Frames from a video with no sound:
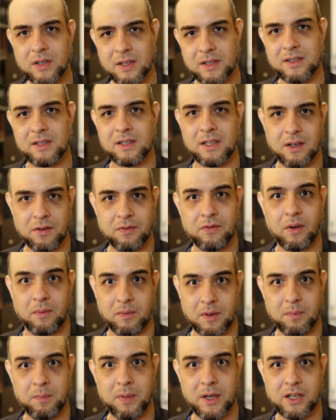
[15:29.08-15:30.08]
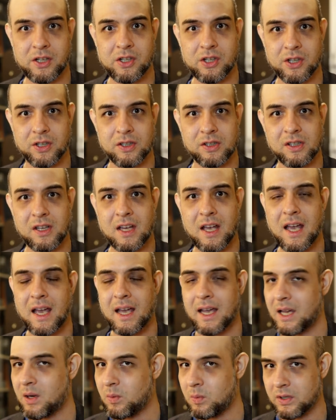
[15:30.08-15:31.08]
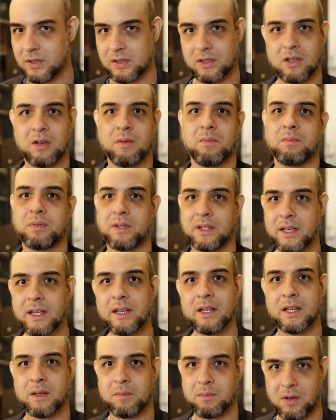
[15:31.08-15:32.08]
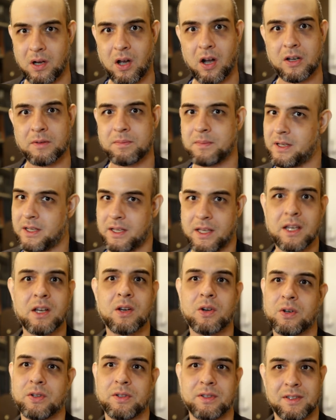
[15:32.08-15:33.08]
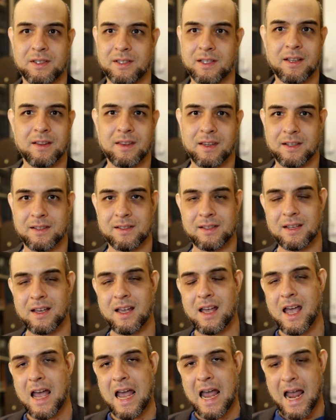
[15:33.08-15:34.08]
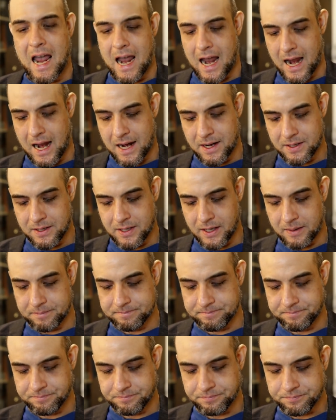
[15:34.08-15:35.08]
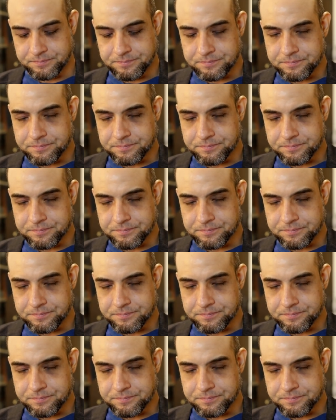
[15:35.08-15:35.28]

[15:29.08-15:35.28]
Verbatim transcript: you can see from the pictures, it was completely blocked, but he couldn't see this. And